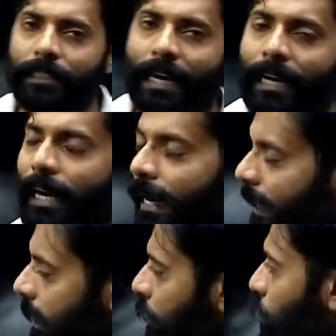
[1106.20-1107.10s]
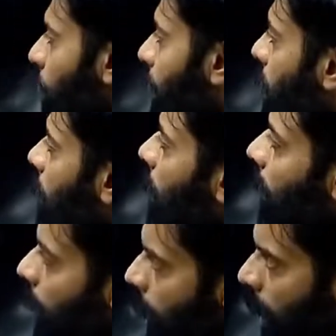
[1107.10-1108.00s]
that it is showing
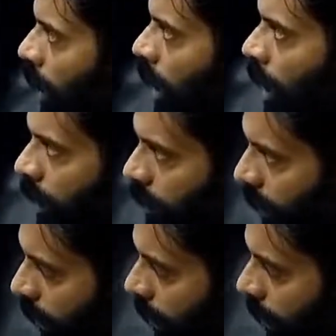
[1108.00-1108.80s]
the